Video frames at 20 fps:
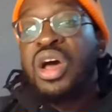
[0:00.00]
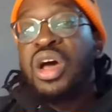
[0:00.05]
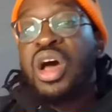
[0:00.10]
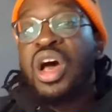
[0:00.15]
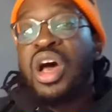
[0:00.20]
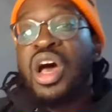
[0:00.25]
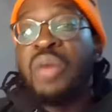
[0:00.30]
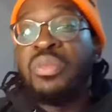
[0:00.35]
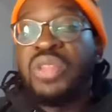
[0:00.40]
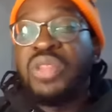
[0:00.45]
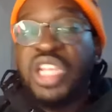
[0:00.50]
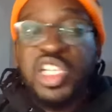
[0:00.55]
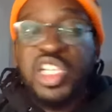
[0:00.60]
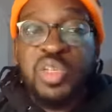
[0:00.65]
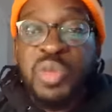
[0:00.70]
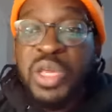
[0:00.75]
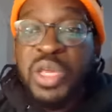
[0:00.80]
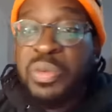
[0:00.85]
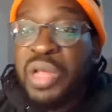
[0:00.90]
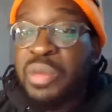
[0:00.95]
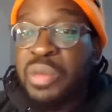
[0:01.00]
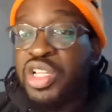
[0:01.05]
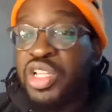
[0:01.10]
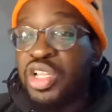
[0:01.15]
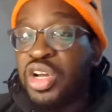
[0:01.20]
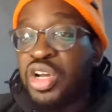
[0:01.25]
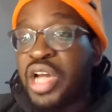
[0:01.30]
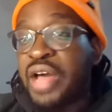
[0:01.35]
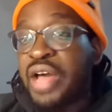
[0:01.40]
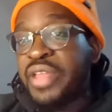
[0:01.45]
Listen, people, I'm going to
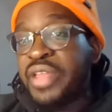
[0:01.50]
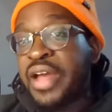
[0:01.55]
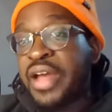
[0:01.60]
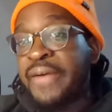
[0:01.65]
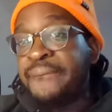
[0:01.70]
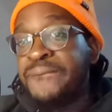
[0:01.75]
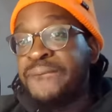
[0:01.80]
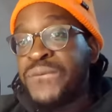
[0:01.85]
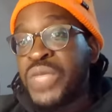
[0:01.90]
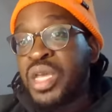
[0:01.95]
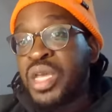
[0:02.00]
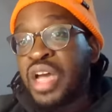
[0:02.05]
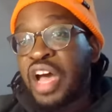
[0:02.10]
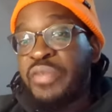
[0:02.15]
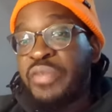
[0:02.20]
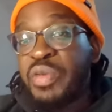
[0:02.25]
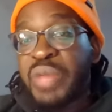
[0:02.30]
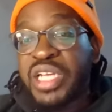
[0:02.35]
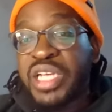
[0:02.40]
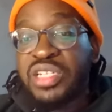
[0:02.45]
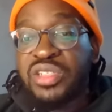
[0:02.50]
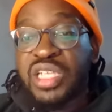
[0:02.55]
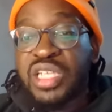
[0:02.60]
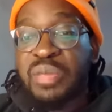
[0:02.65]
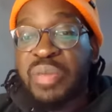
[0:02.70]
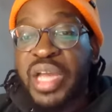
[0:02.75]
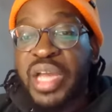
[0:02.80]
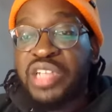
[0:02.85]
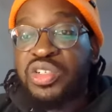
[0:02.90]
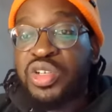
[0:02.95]
log out now. I've been Machel
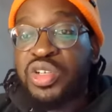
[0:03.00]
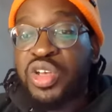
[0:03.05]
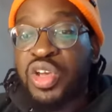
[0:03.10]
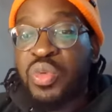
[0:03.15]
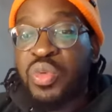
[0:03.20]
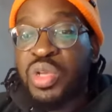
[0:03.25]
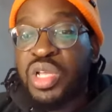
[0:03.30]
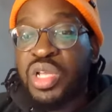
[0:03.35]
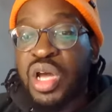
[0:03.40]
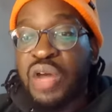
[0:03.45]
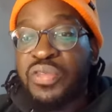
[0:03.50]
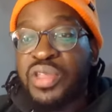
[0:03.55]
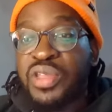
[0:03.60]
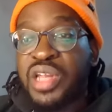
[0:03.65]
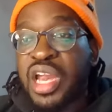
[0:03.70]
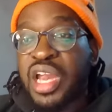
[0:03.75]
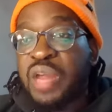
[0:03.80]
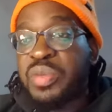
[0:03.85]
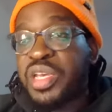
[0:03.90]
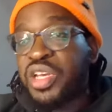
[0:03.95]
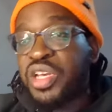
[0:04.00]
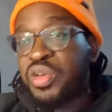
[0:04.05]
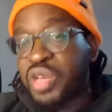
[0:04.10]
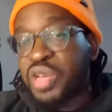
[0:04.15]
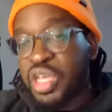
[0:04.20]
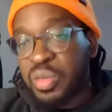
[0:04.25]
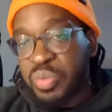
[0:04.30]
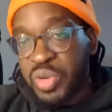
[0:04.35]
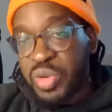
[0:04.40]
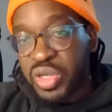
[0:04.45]
St. Patrick here at One Half of the Caribbean
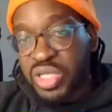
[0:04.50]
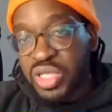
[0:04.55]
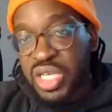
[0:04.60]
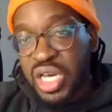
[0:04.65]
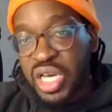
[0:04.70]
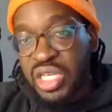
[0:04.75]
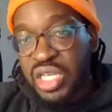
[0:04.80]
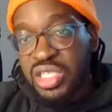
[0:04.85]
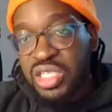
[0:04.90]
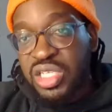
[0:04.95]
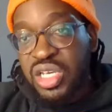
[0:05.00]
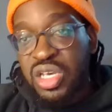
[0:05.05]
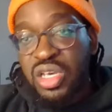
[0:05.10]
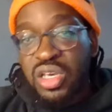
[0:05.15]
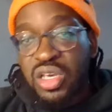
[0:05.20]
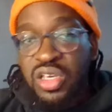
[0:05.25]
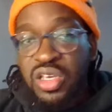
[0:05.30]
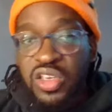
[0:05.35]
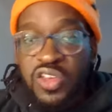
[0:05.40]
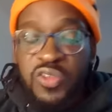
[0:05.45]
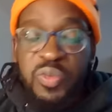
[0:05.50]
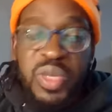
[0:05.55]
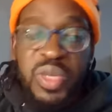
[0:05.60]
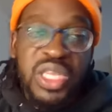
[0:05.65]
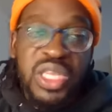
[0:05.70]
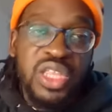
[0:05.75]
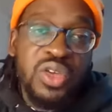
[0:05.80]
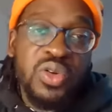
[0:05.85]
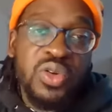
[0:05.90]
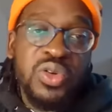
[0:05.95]
Cricket Podcast. You've
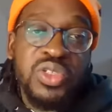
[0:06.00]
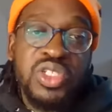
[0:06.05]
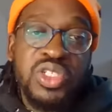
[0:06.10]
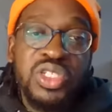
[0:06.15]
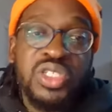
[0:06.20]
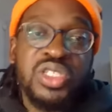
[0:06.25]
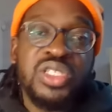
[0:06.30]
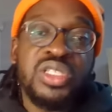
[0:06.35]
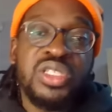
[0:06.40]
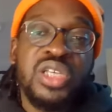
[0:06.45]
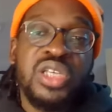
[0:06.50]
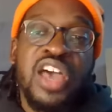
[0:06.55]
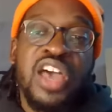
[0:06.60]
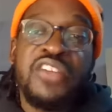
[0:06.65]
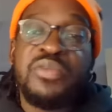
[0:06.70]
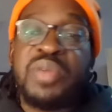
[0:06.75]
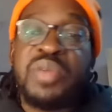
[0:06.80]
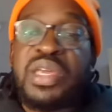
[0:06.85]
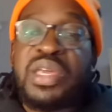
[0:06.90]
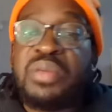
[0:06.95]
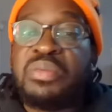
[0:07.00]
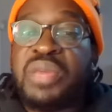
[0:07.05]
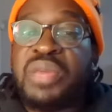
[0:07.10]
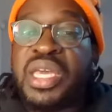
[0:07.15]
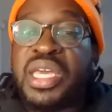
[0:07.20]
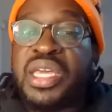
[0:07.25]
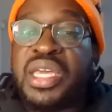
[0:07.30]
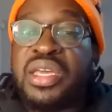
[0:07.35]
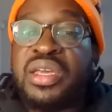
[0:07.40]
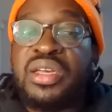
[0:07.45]
been the audience. I've been
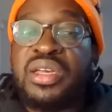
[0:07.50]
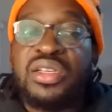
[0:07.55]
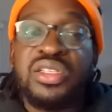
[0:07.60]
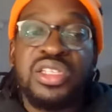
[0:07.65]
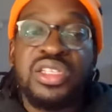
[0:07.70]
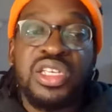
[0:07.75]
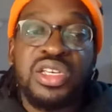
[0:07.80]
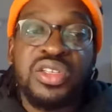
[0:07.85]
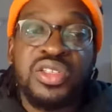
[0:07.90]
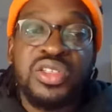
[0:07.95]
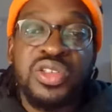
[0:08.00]
me. See you